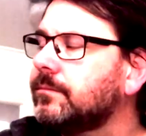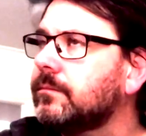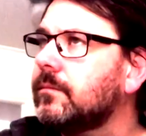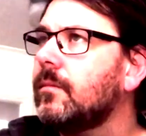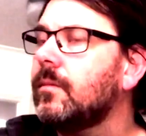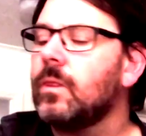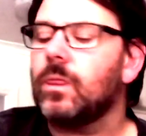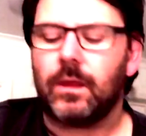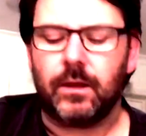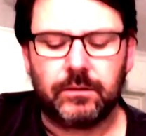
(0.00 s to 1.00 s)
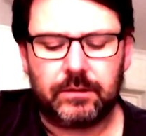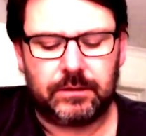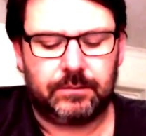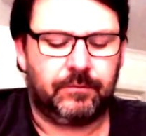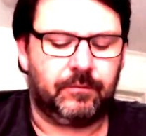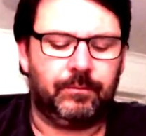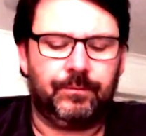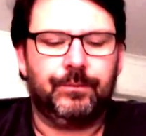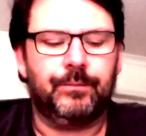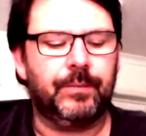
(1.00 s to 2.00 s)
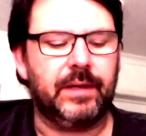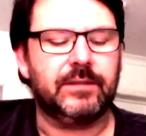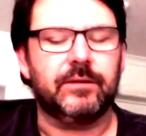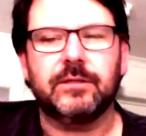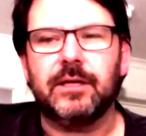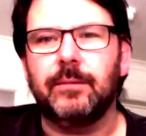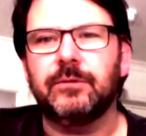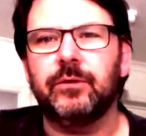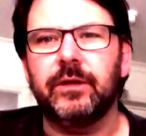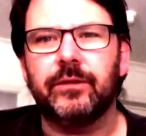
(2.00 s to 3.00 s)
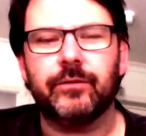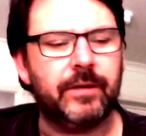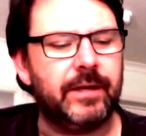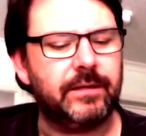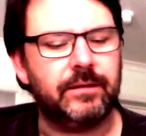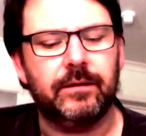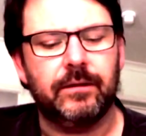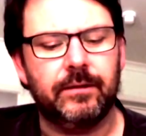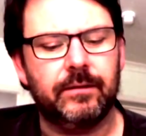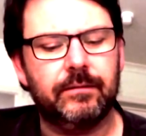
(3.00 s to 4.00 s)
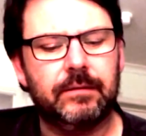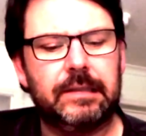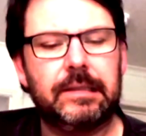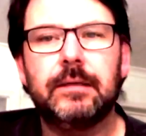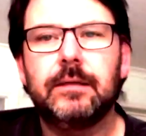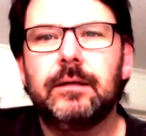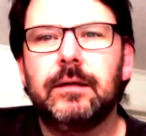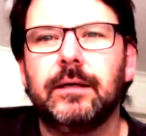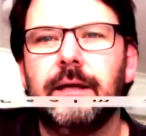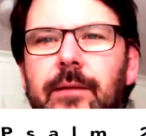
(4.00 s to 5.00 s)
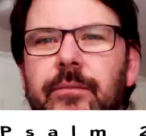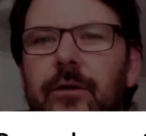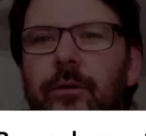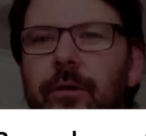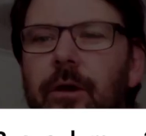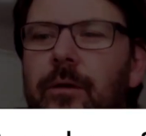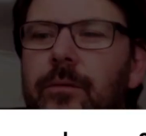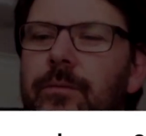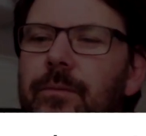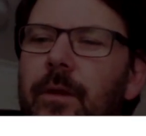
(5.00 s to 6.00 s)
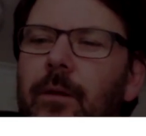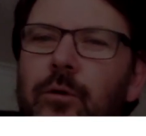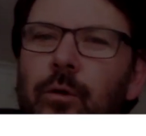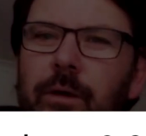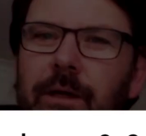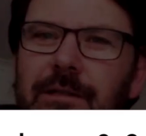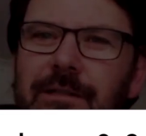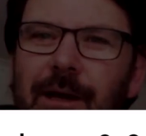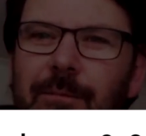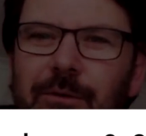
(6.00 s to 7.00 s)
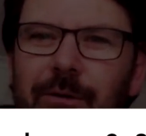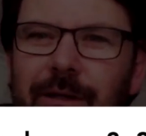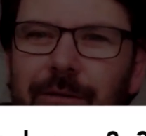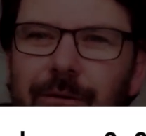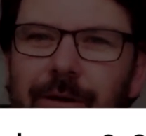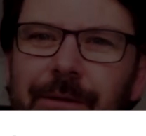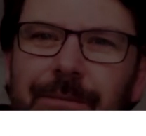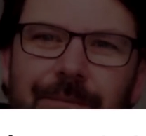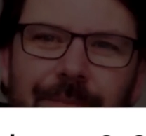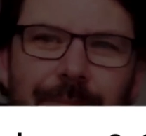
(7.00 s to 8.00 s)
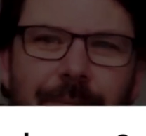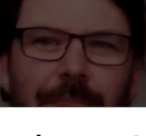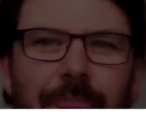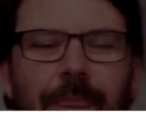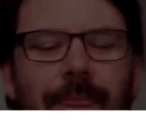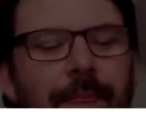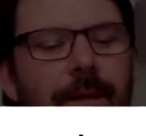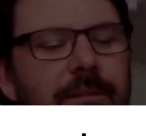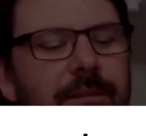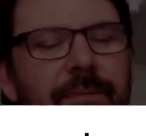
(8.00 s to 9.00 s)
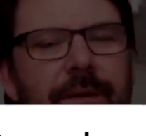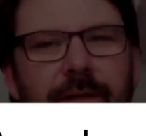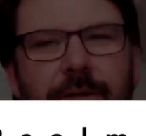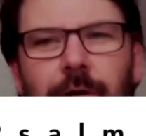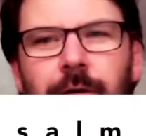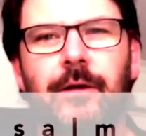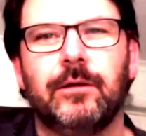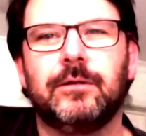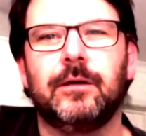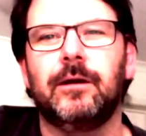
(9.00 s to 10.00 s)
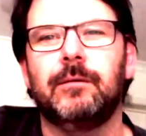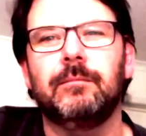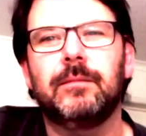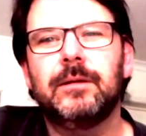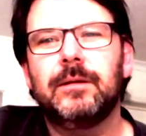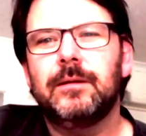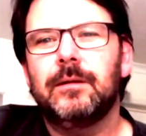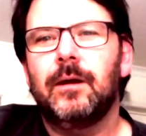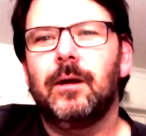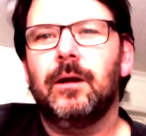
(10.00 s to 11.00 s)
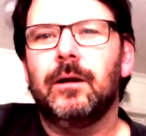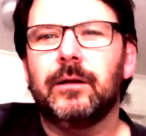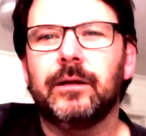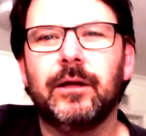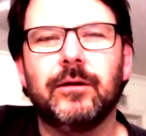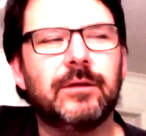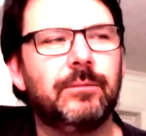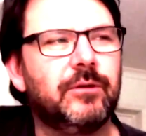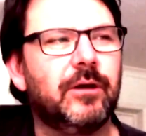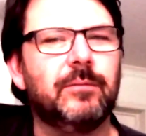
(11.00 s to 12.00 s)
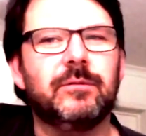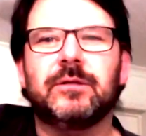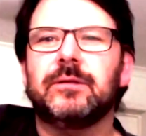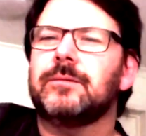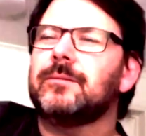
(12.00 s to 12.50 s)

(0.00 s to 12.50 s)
It's based on Psalm 23. It hasn't got a name yet, although I'm calling it Psalm 23. It's been a torrid old time. You know, sometimes